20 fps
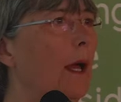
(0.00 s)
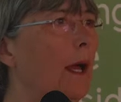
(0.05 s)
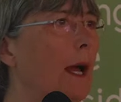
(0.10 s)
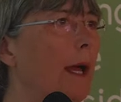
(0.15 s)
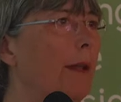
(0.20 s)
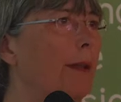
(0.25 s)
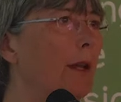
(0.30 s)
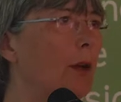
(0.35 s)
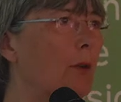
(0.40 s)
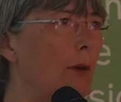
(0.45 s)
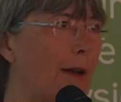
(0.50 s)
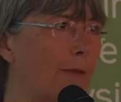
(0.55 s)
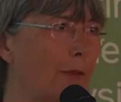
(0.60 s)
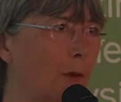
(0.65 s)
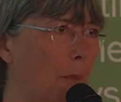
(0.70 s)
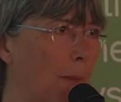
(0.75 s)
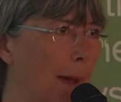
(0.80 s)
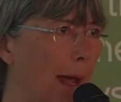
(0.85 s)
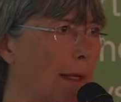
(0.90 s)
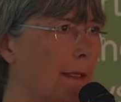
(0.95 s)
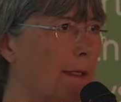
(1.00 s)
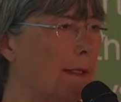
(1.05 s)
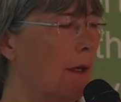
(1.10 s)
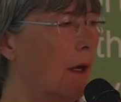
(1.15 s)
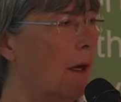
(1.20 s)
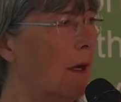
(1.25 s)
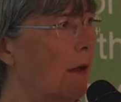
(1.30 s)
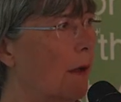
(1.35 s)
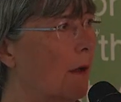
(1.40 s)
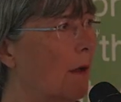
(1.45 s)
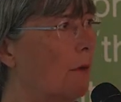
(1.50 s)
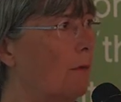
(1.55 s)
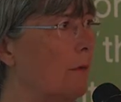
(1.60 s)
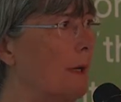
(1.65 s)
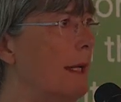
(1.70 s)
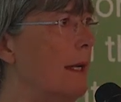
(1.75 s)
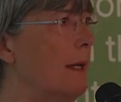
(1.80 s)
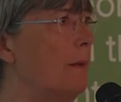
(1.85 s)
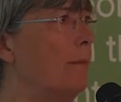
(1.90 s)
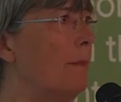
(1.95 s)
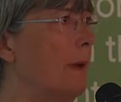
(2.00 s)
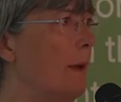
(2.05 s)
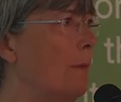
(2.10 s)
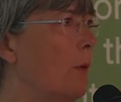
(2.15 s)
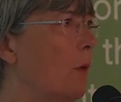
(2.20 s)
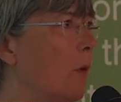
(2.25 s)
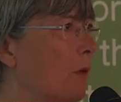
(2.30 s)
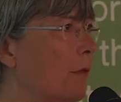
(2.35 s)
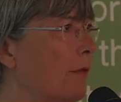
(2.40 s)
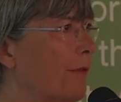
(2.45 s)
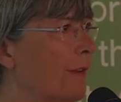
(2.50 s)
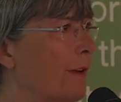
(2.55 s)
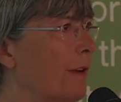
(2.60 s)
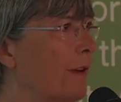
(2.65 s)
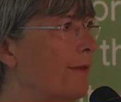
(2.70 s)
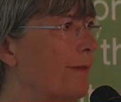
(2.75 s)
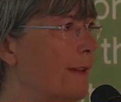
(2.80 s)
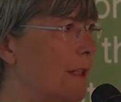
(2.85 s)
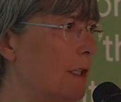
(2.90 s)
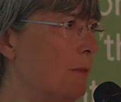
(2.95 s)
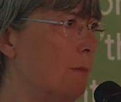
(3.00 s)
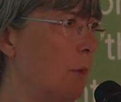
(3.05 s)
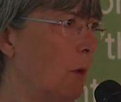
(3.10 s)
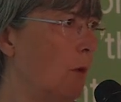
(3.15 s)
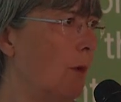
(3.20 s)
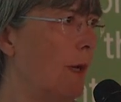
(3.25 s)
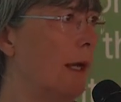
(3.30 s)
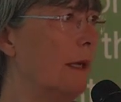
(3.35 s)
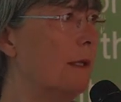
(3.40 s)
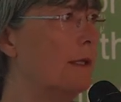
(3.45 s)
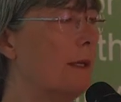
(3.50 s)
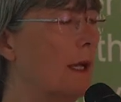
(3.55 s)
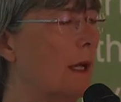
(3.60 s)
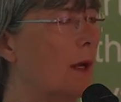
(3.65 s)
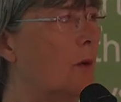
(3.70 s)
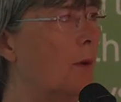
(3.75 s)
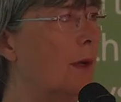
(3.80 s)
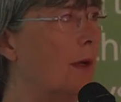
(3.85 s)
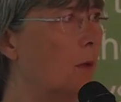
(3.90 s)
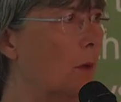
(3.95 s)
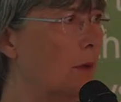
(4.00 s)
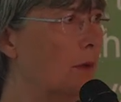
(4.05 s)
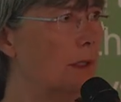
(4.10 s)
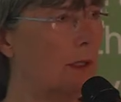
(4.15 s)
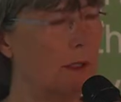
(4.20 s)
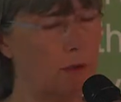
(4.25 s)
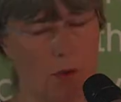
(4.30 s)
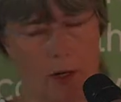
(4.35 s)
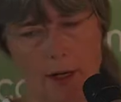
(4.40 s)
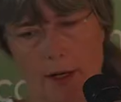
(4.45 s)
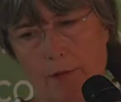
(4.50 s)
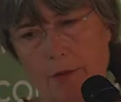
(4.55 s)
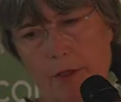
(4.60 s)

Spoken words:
And the gravel beds are really important for fish spawning, so we want to try and